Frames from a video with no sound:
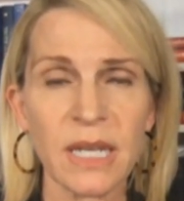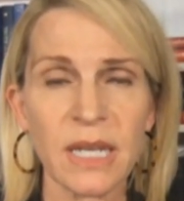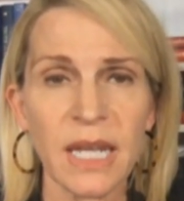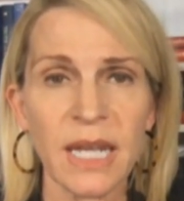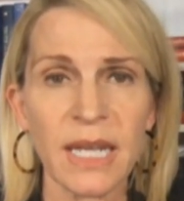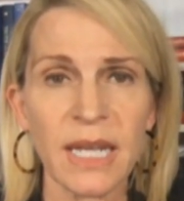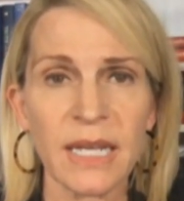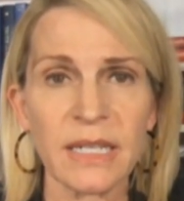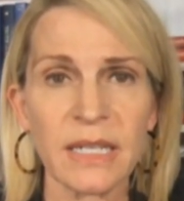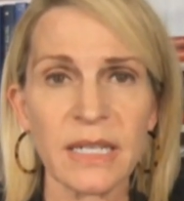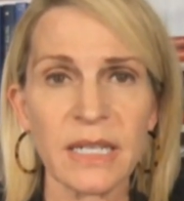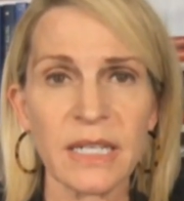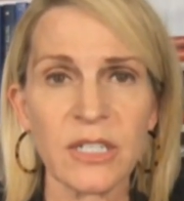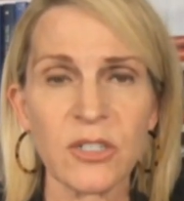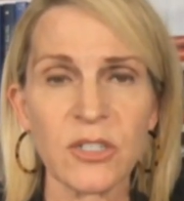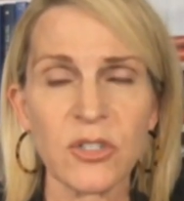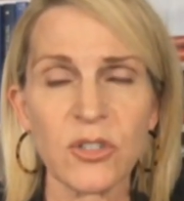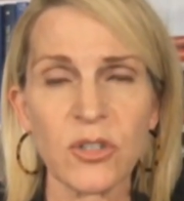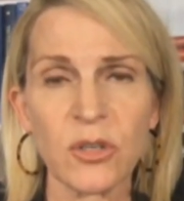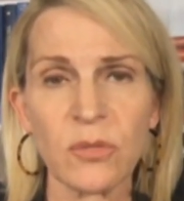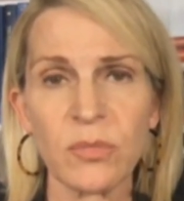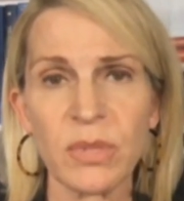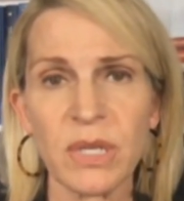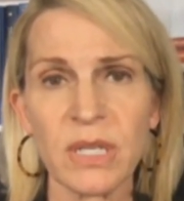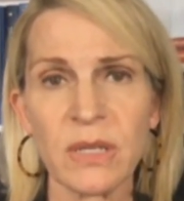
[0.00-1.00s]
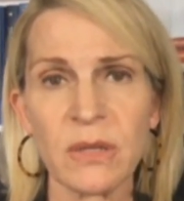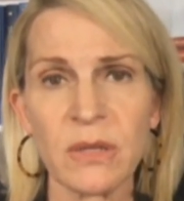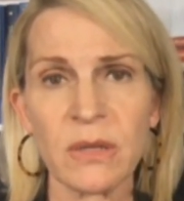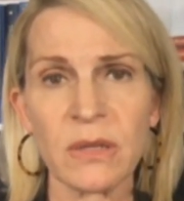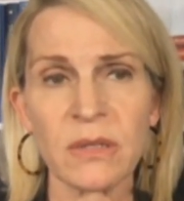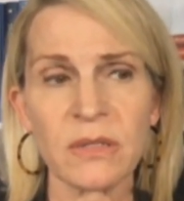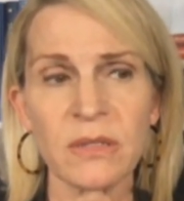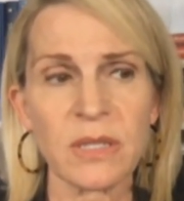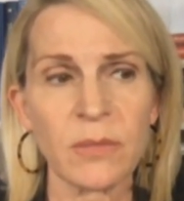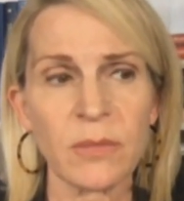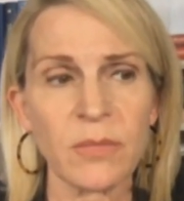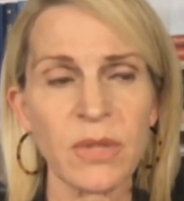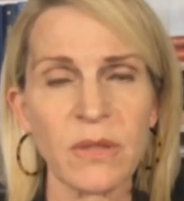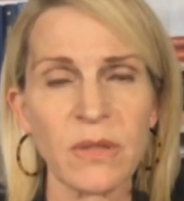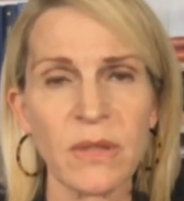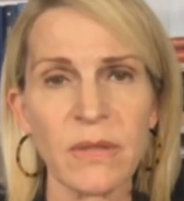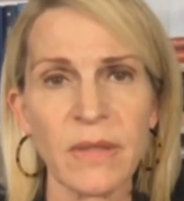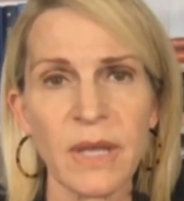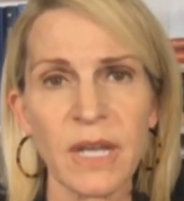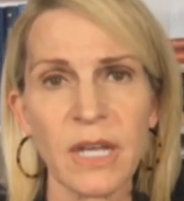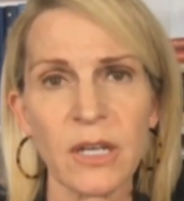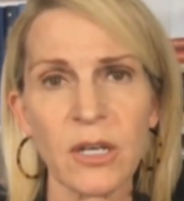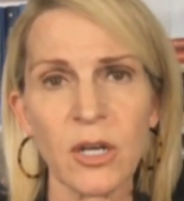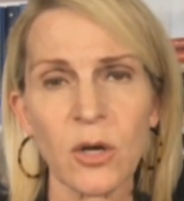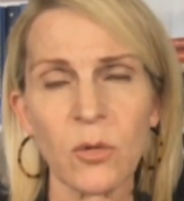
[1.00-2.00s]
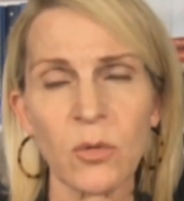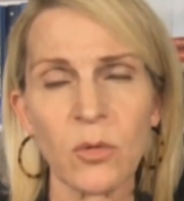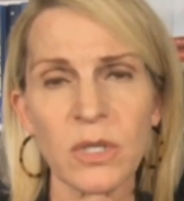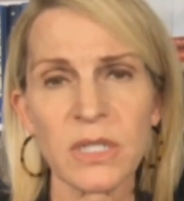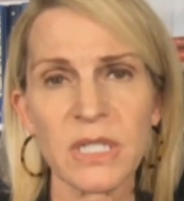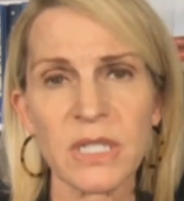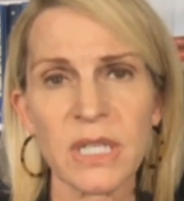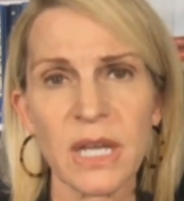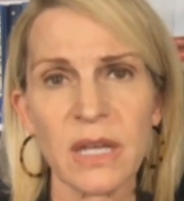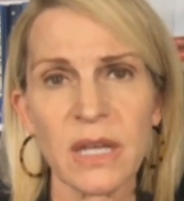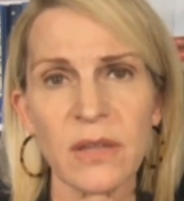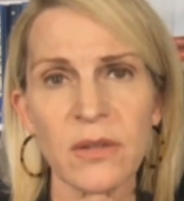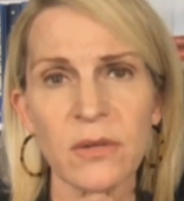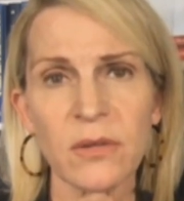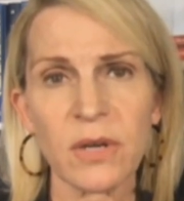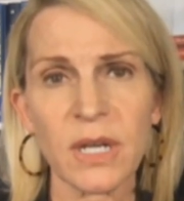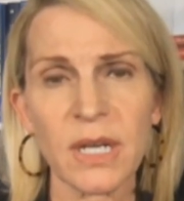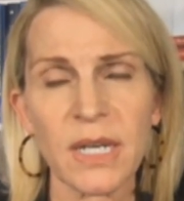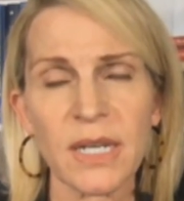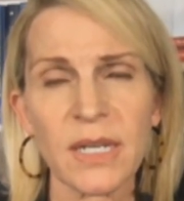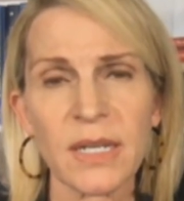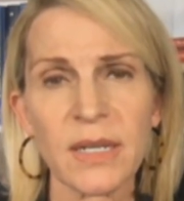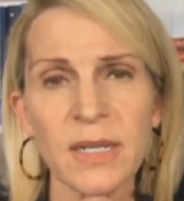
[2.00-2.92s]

and it should be something that they can all work together on.